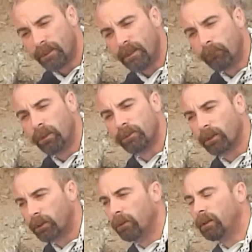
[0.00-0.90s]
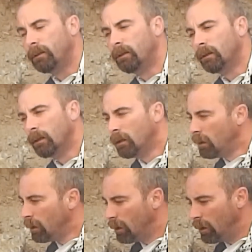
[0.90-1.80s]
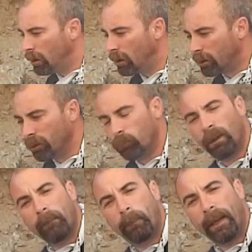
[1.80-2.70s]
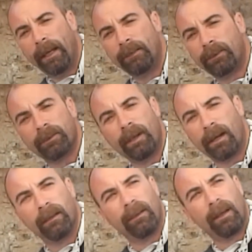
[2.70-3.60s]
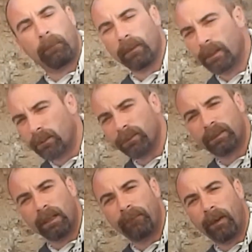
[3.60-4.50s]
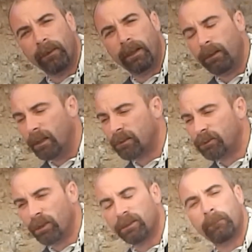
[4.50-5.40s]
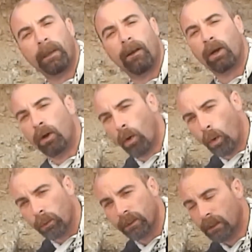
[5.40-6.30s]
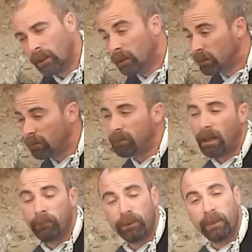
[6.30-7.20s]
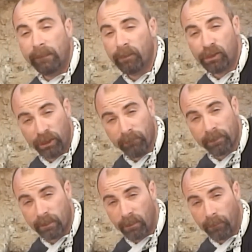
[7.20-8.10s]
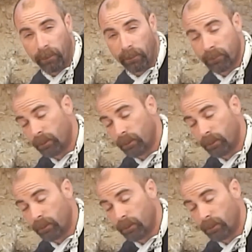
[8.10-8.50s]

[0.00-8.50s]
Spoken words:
Tim runs a good web page. There's not a lot of political stuff on there. It's just about gold. Sometimes even gems is on there.